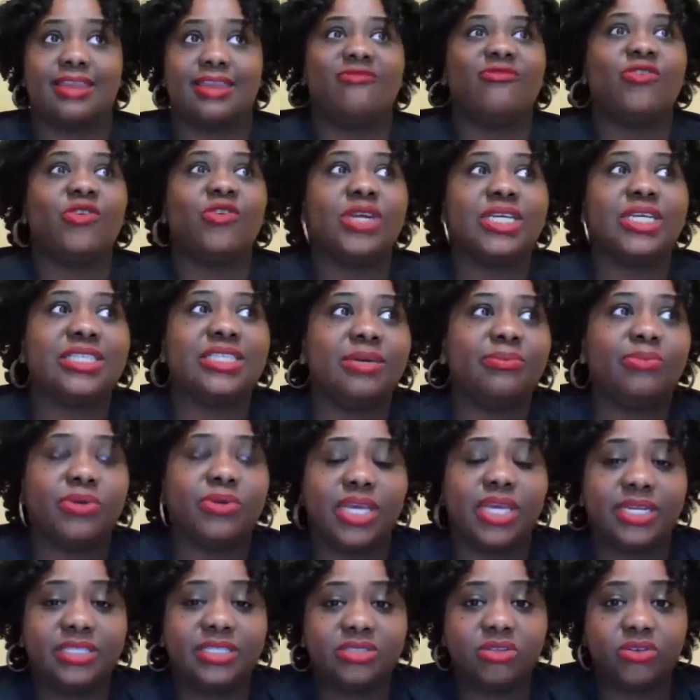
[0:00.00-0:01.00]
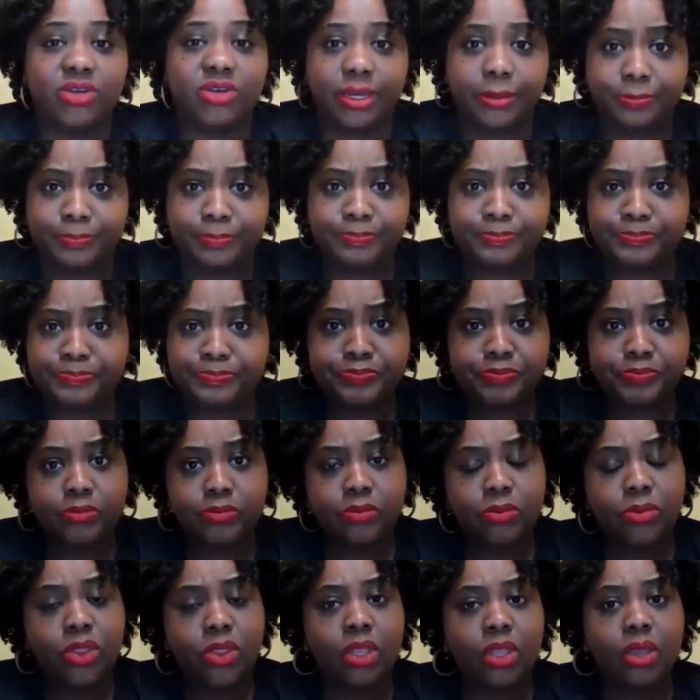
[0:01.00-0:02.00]
for example, yesterday,
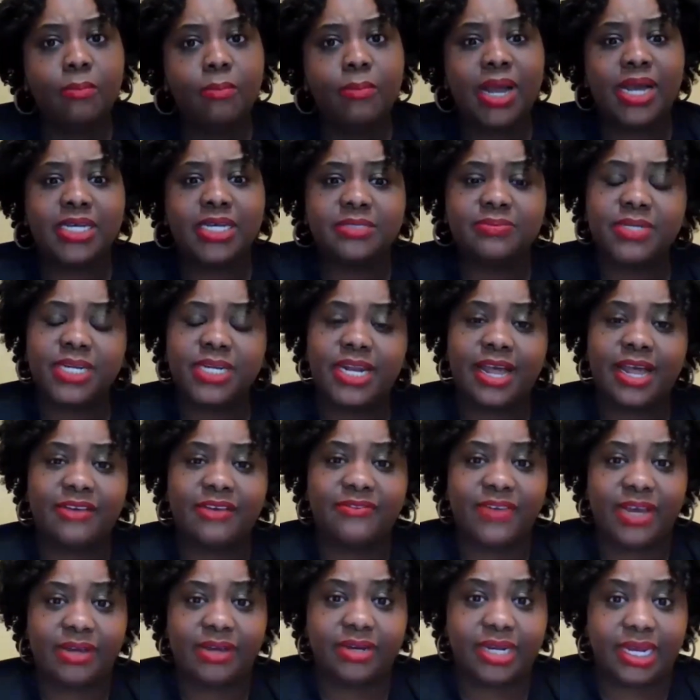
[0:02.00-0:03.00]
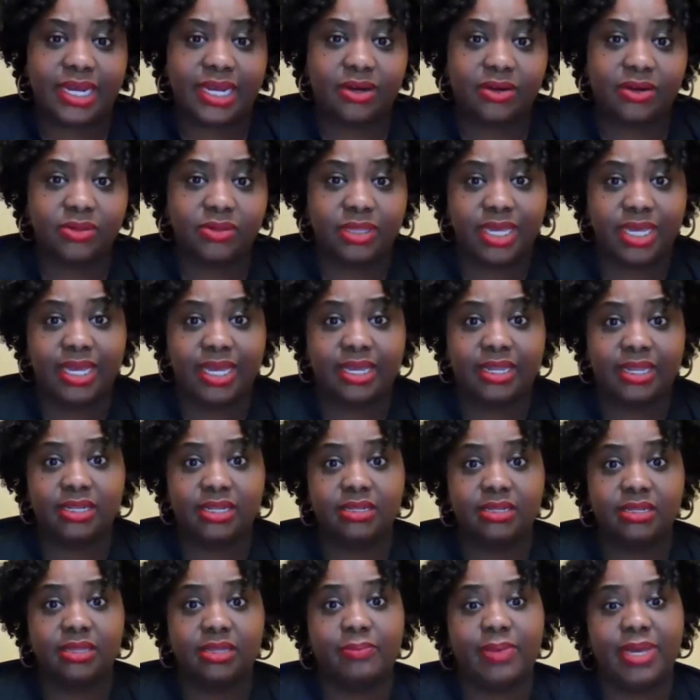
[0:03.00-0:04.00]
my husband and I found out that
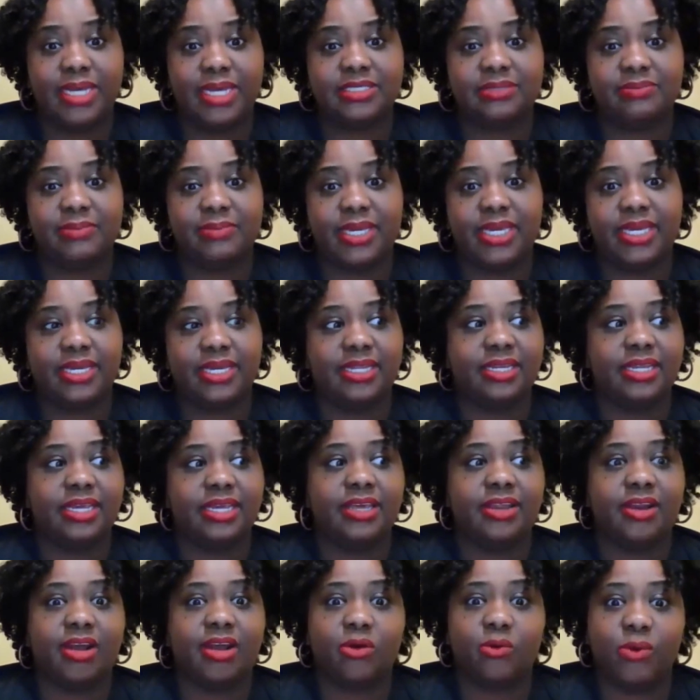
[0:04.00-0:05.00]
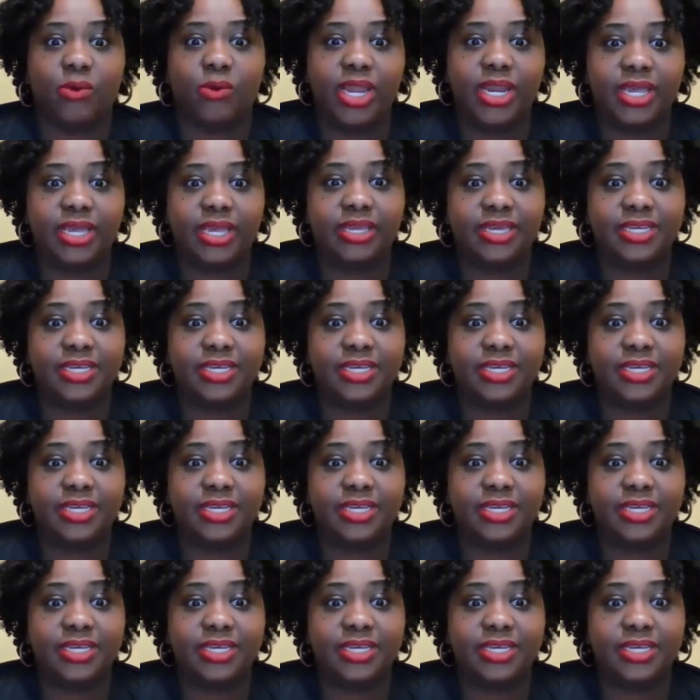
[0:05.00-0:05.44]
the best man in our wedding,